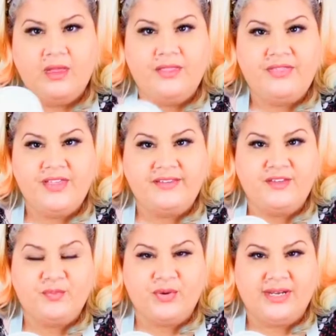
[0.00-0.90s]
this
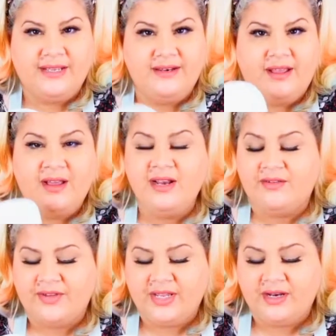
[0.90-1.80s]
is brilliant. I
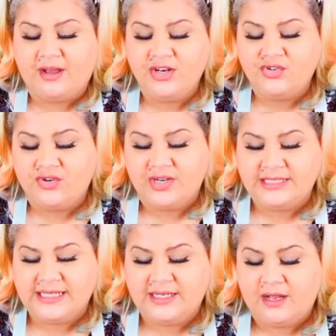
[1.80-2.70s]
love it. I tried
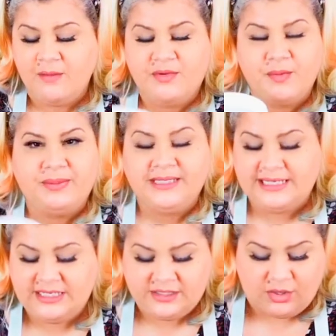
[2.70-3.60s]
it. I'm
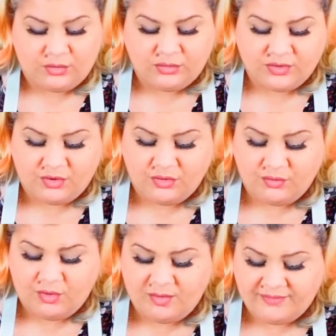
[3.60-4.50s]
completely sold on
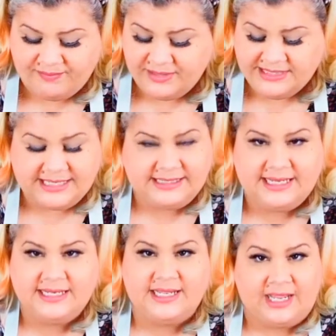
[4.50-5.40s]
what my dad
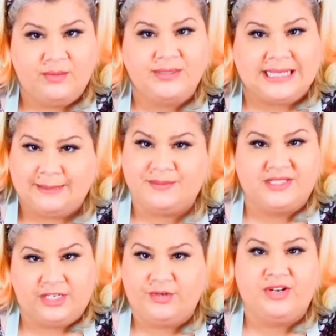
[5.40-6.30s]
said. He was
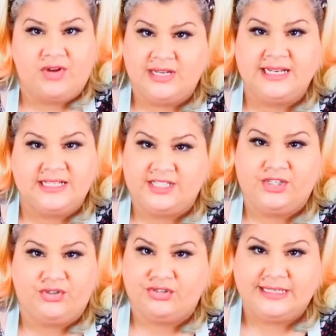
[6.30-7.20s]
absolutely right, as he
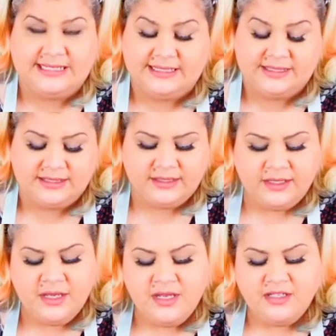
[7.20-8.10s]
usually is.
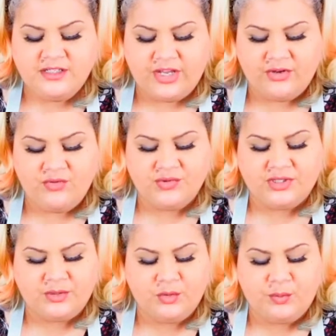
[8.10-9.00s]
So
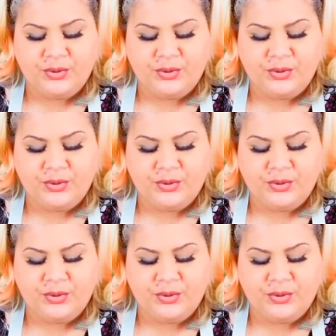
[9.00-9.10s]
I will put